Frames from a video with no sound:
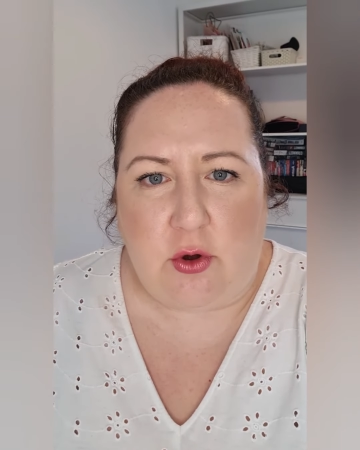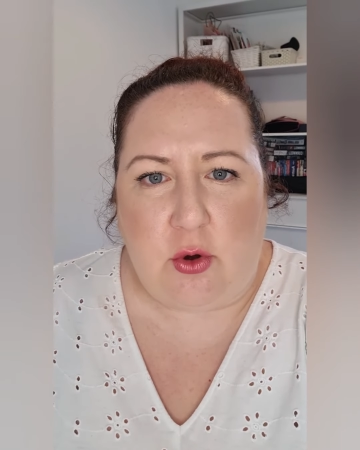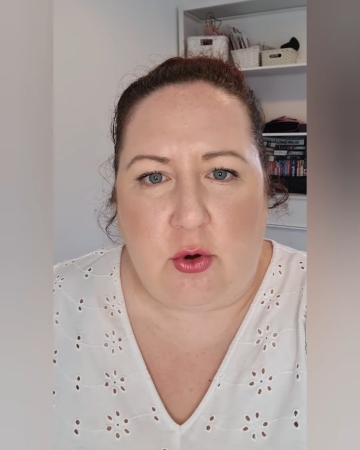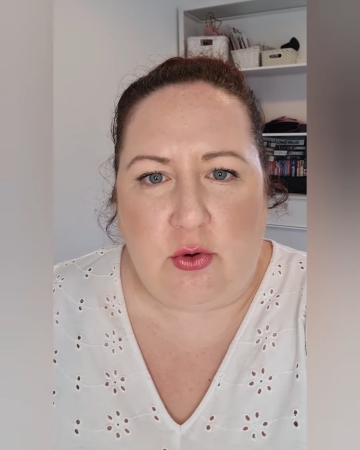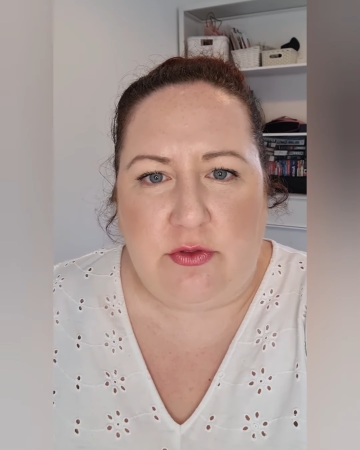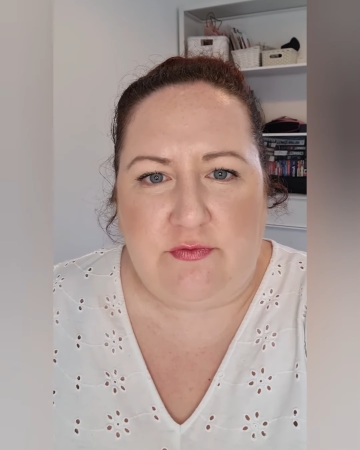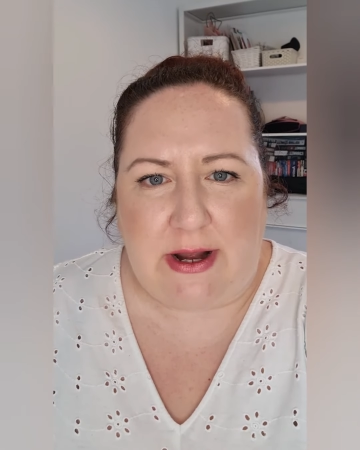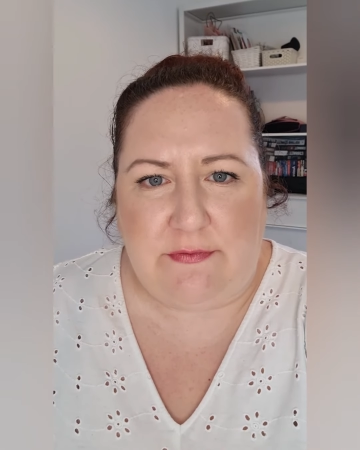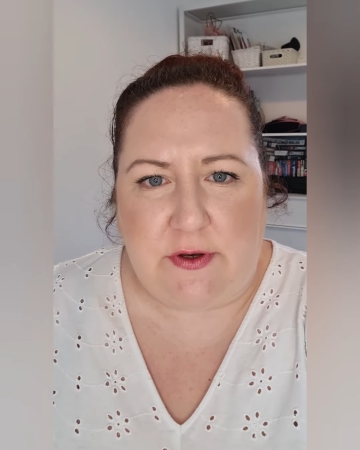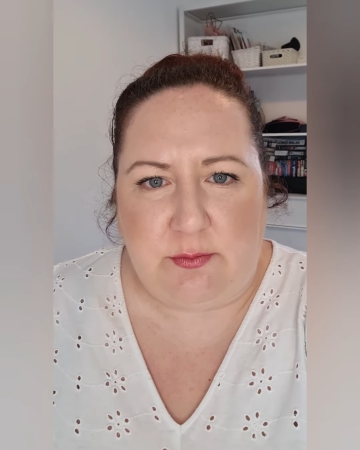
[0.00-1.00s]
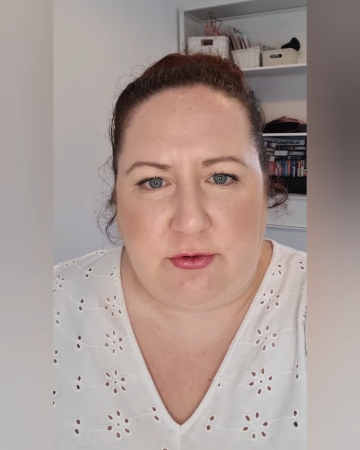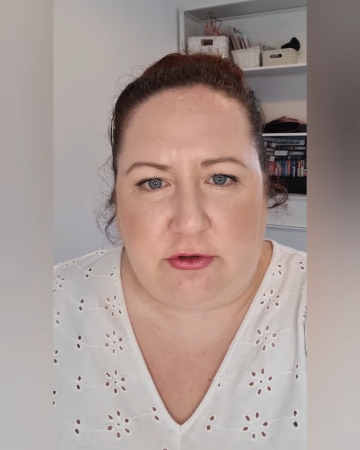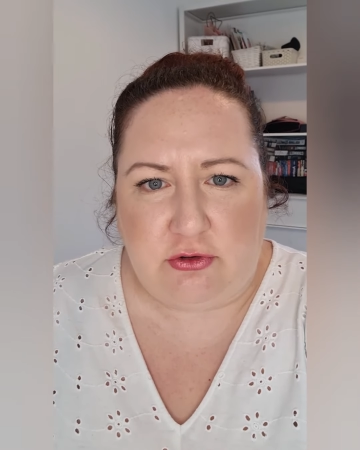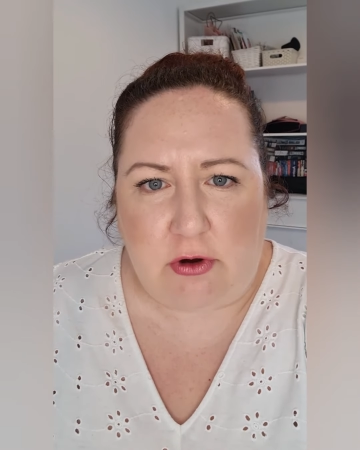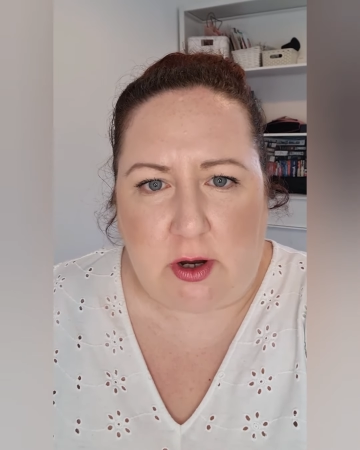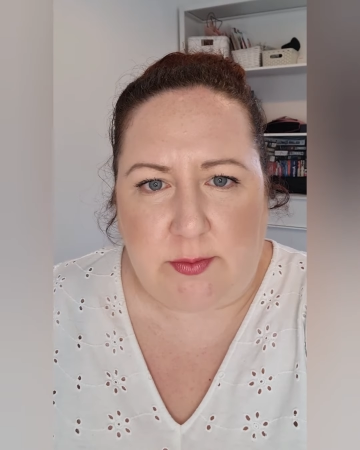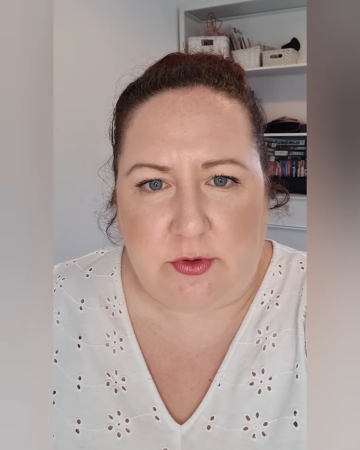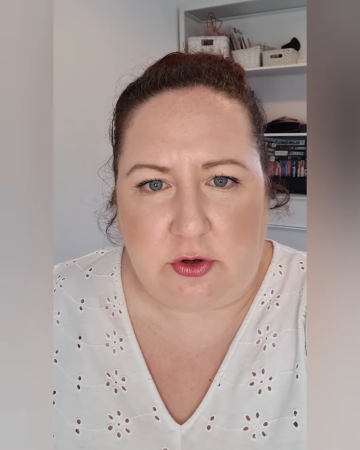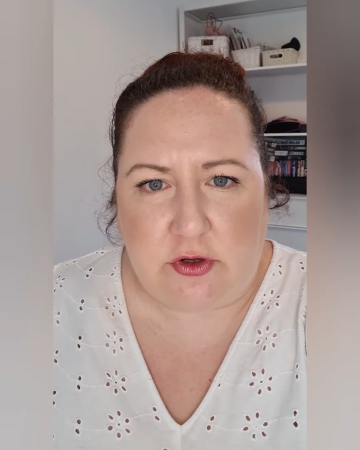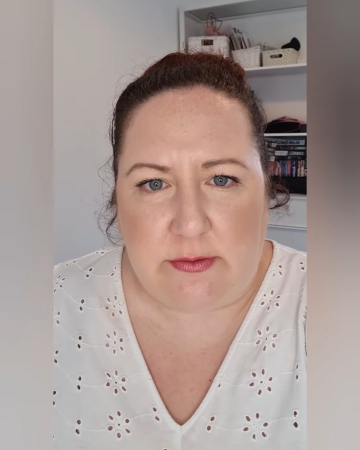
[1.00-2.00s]
all the relevant prescribed
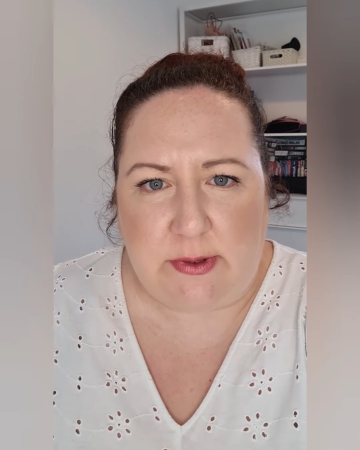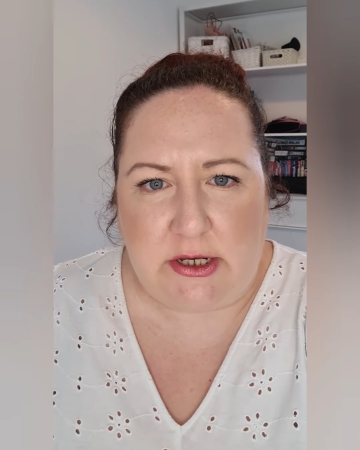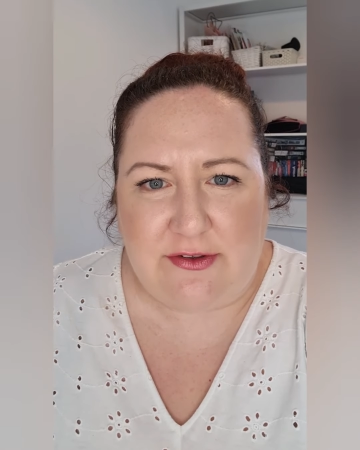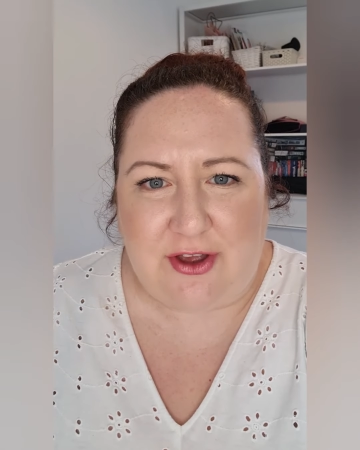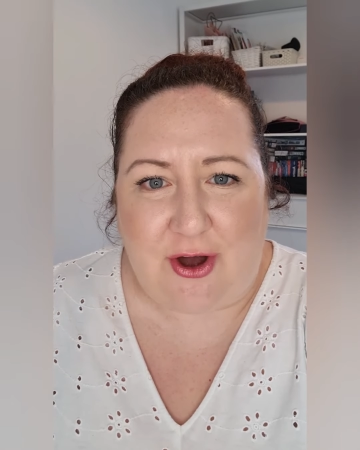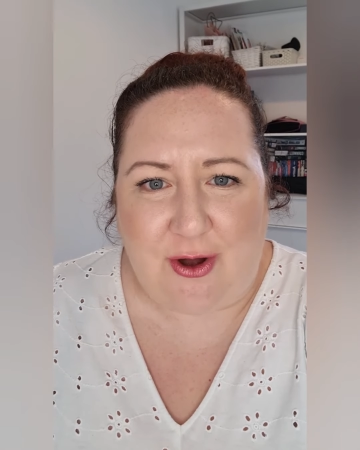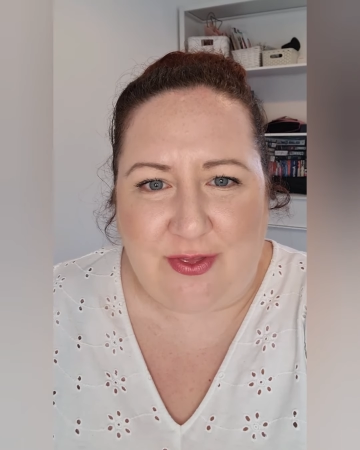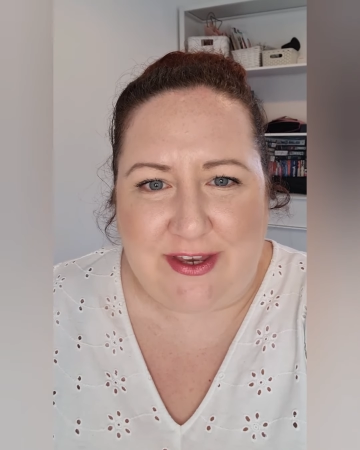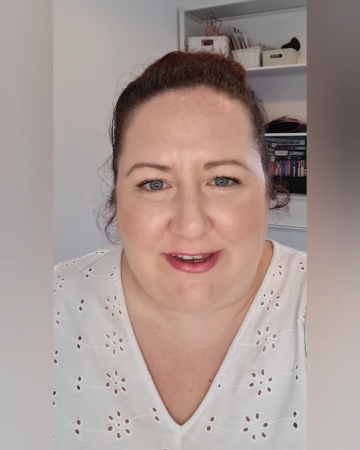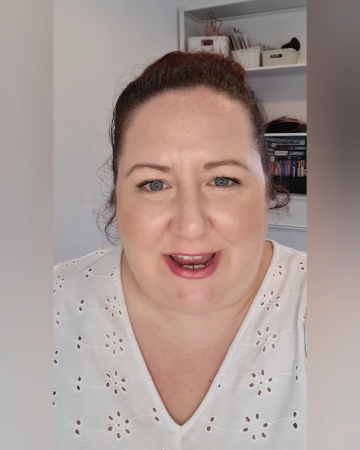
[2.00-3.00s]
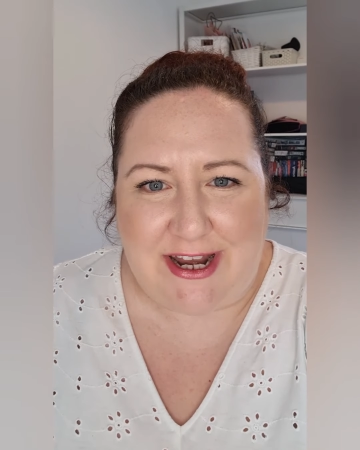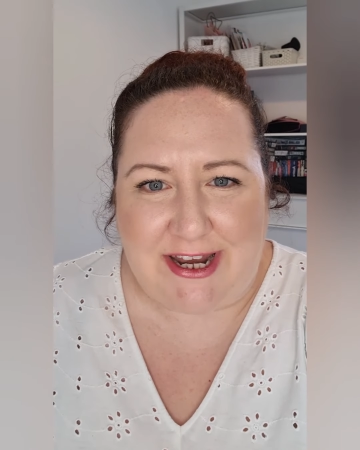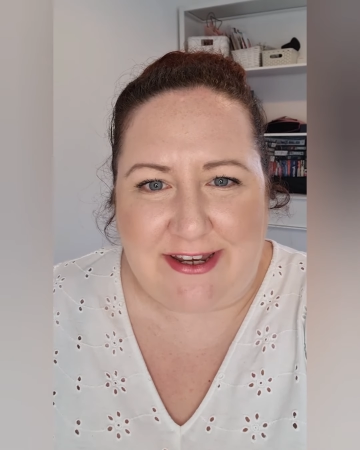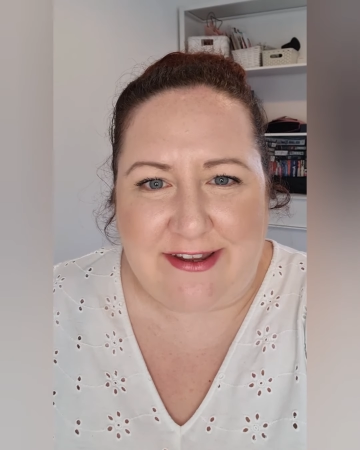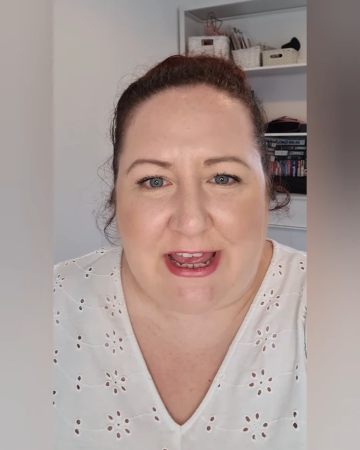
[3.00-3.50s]
documents on the tenant.